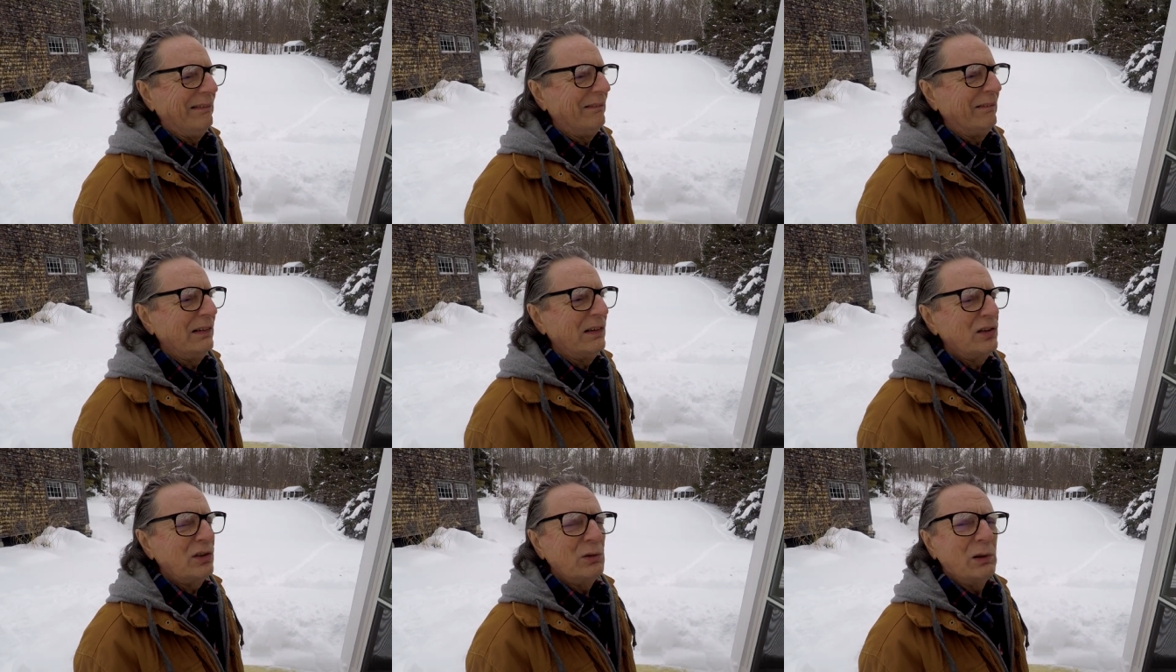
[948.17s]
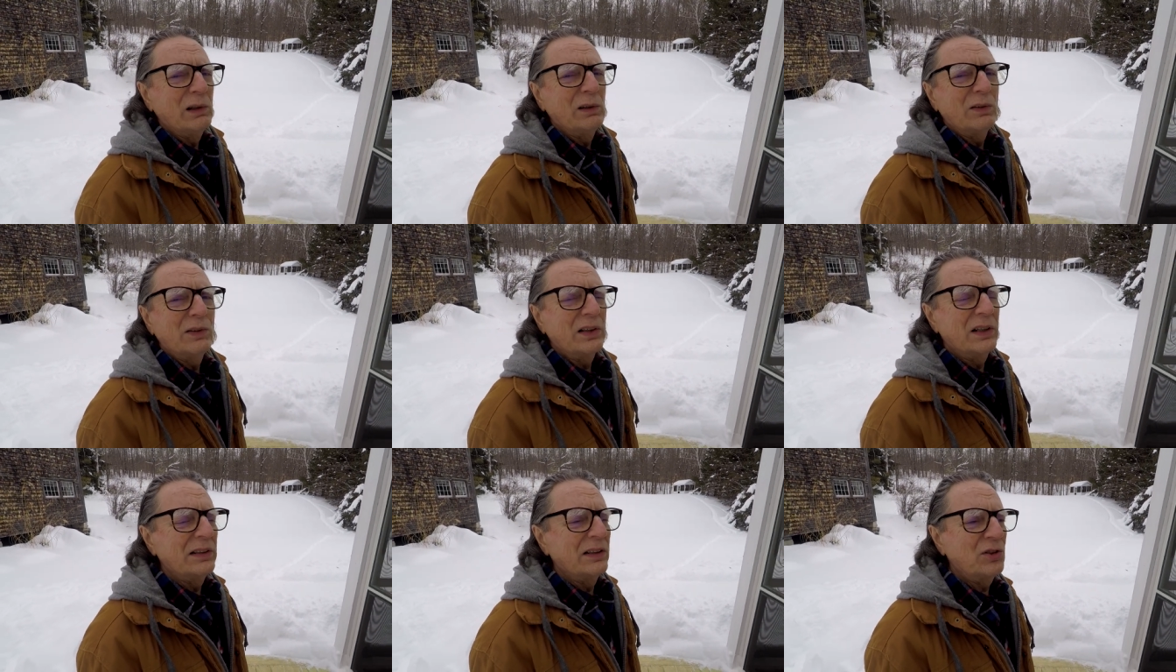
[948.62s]
The
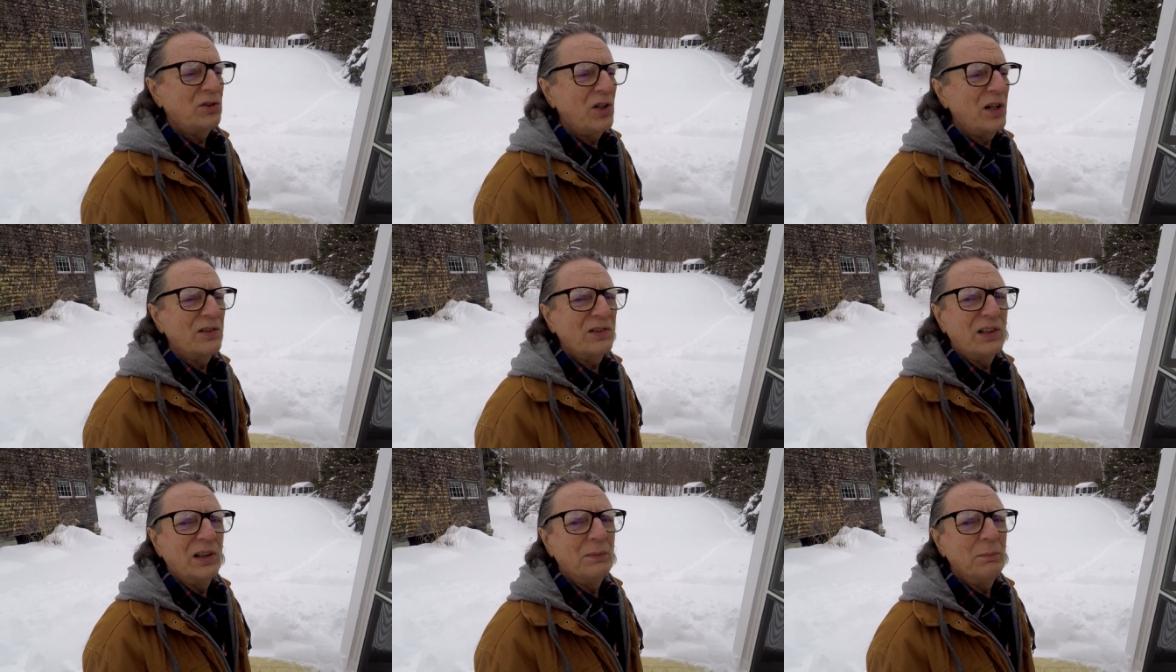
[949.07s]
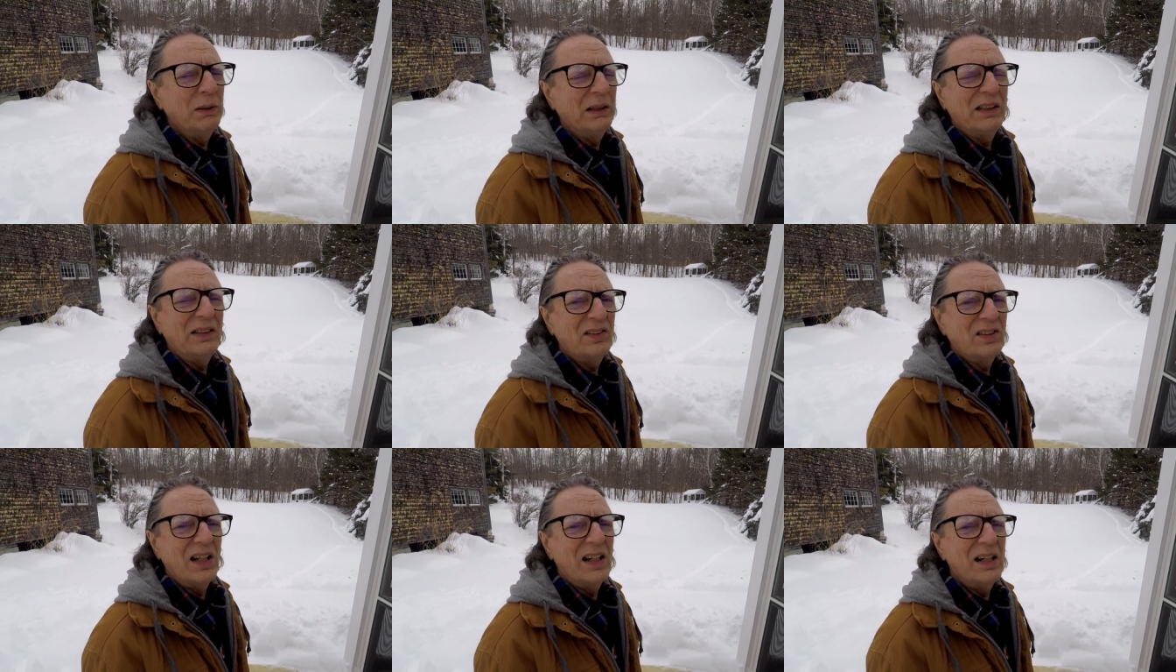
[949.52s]
squiggles on the chart's going to be
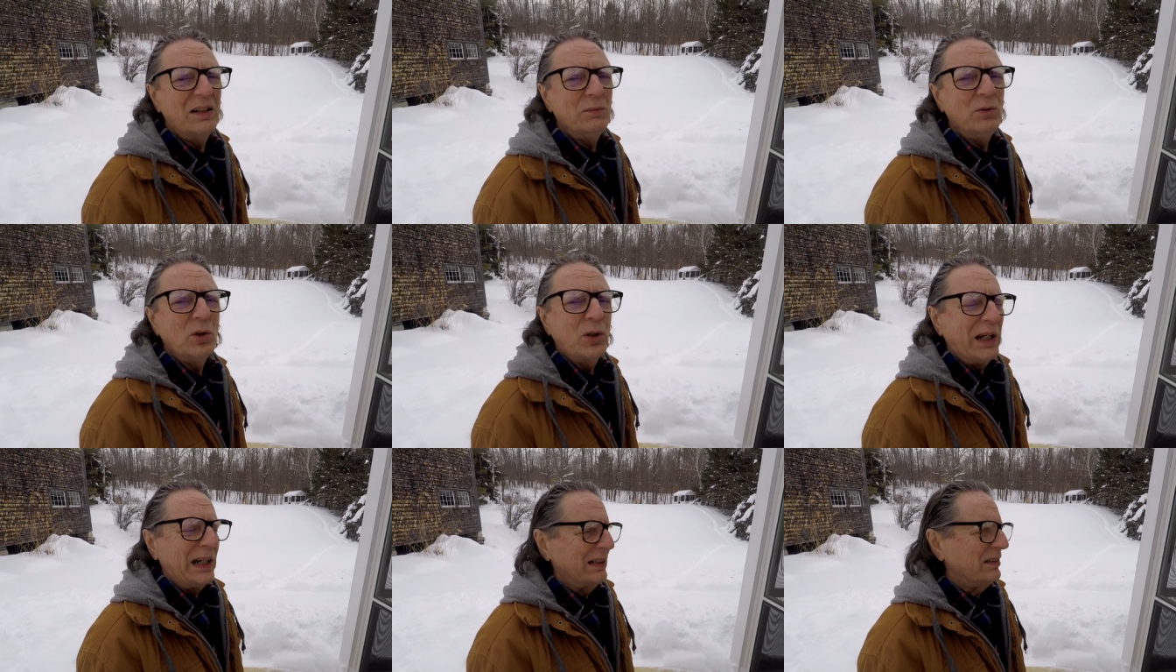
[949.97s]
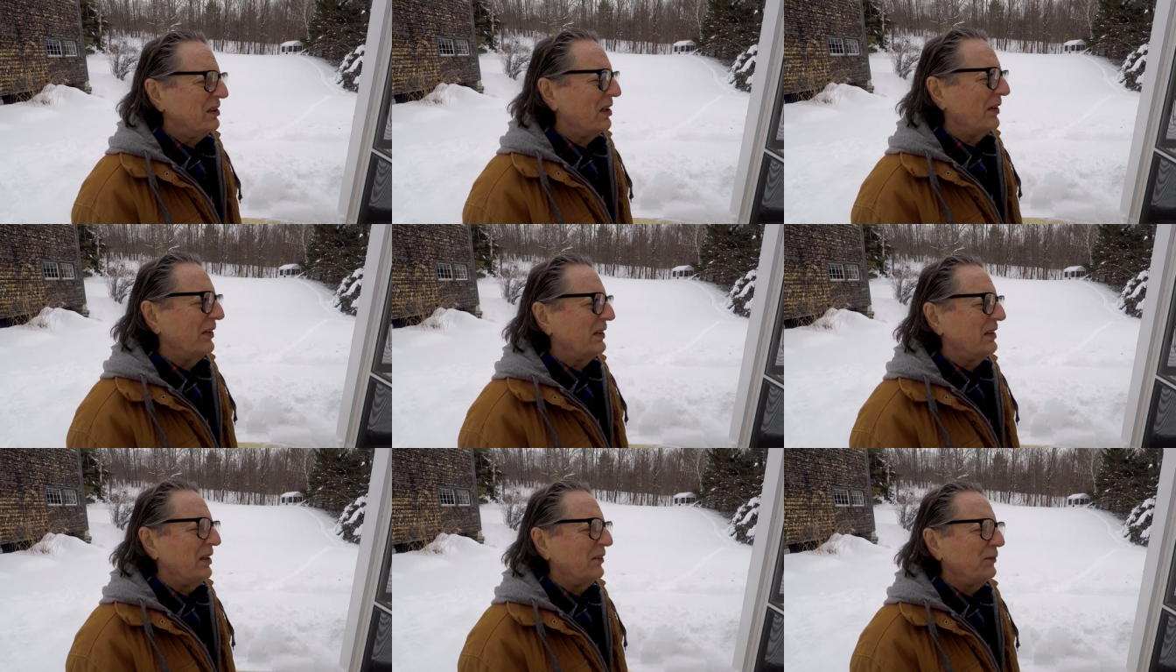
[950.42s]
the same. You can't tell
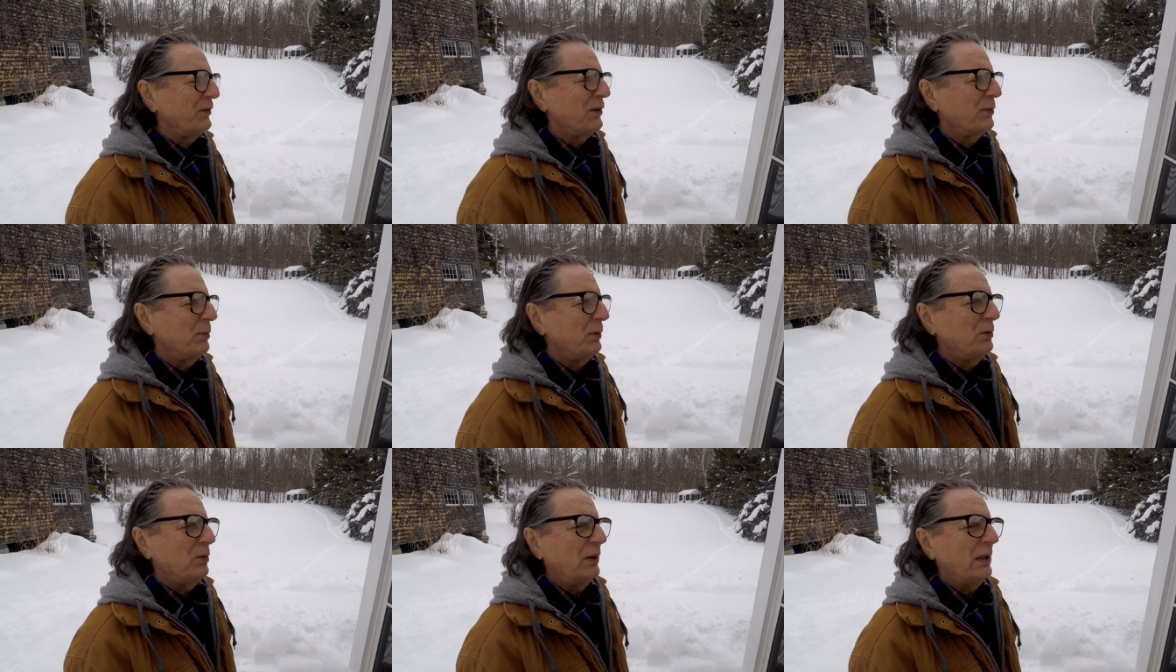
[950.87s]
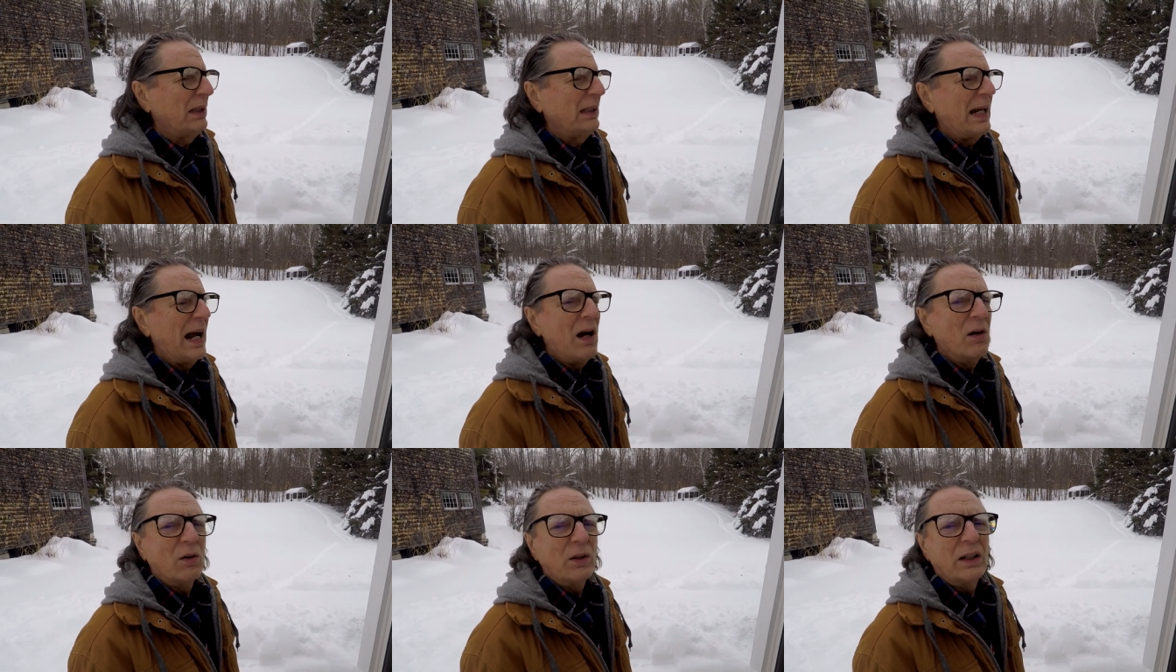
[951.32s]
the difference between an
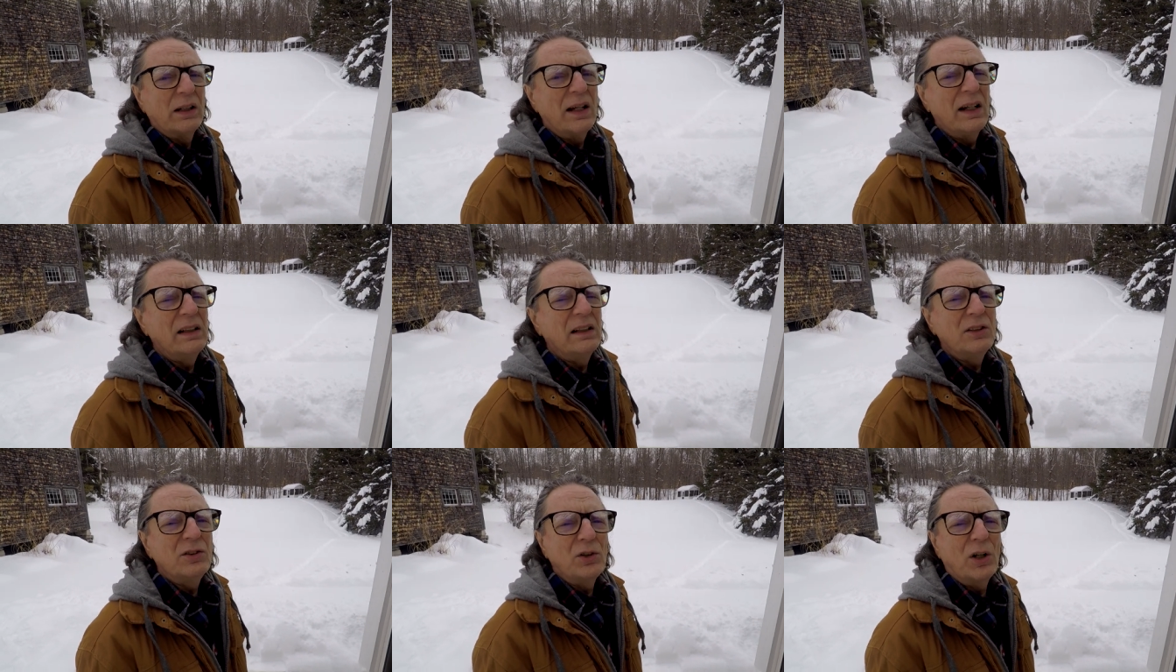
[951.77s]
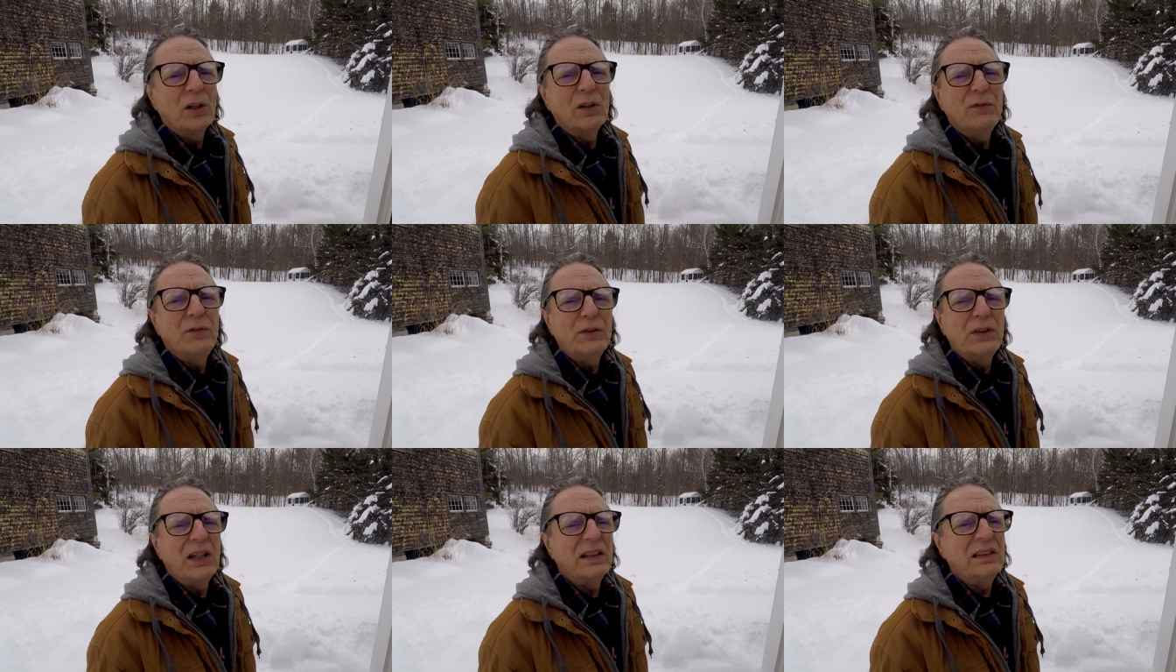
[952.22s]
hour and a daily chart
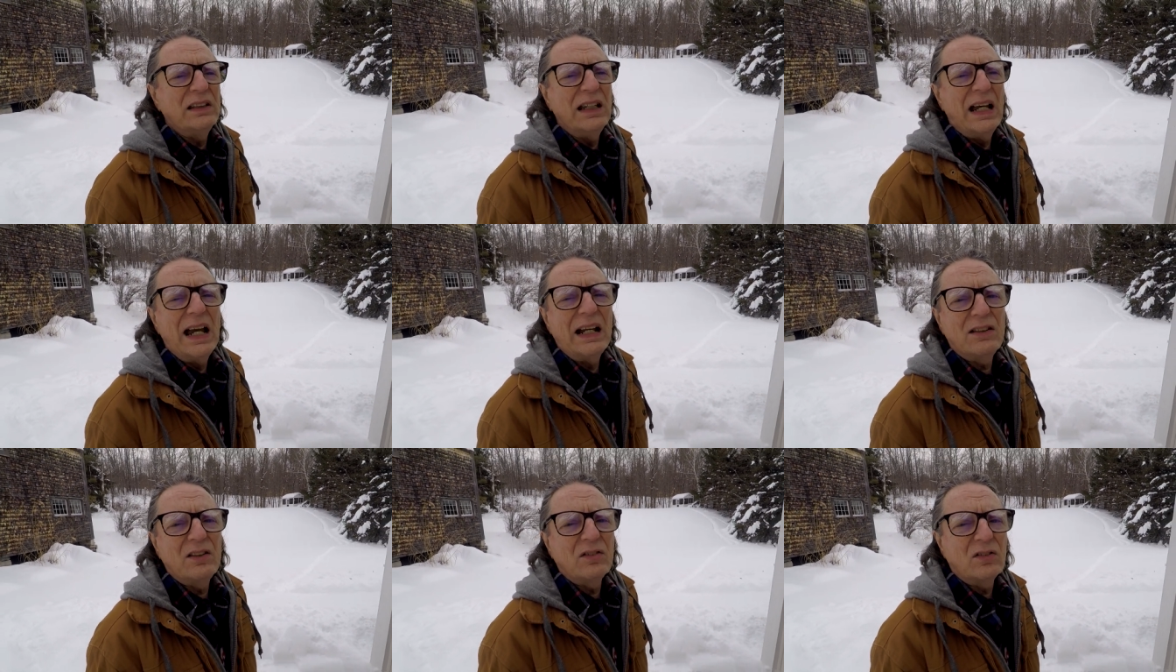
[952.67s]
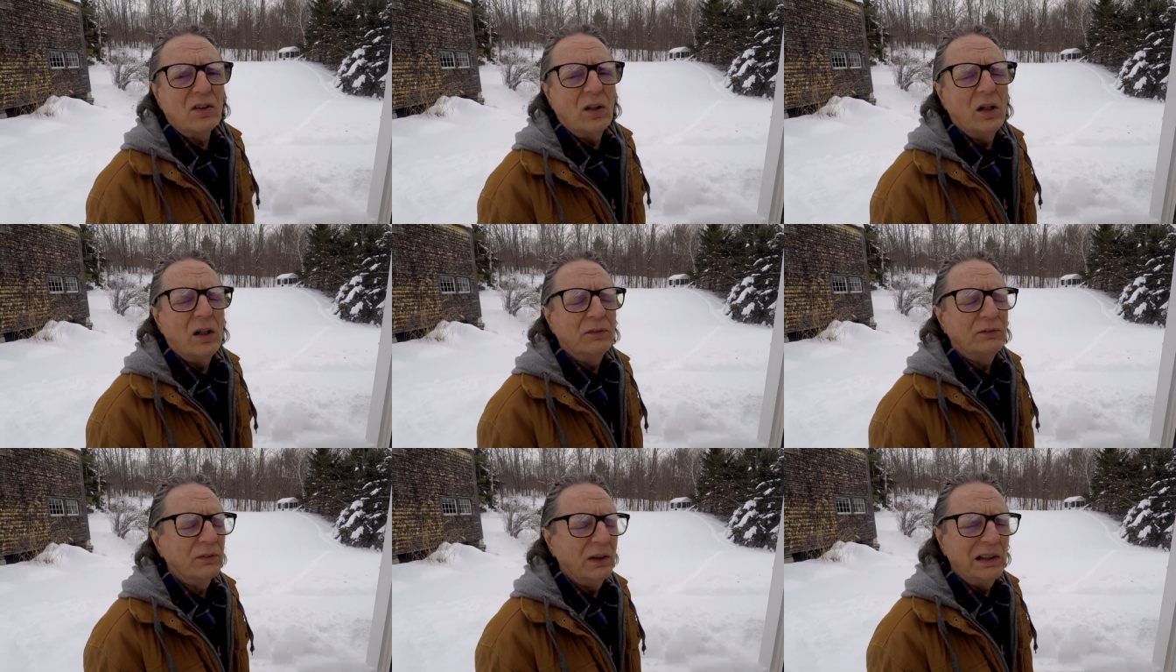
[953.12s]
if you take the axis
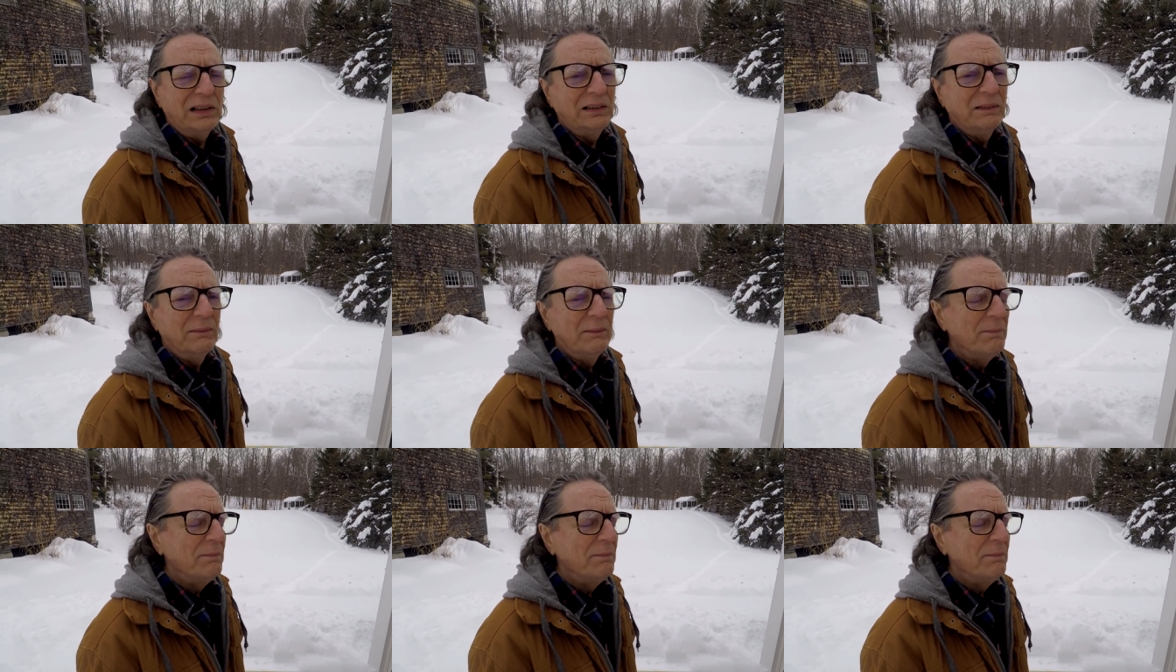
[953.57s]
off, right?